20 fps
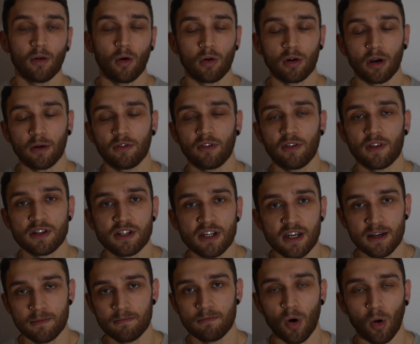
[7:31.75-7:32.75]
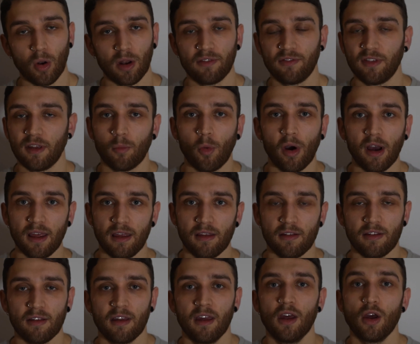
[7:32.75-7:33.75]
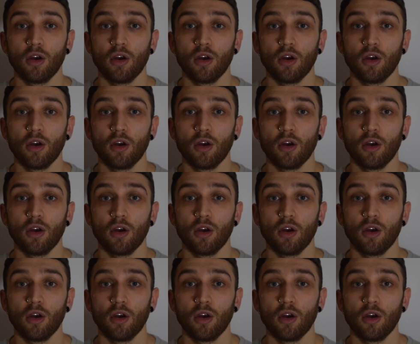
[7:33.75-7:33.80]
or going to the gym or lifting weights,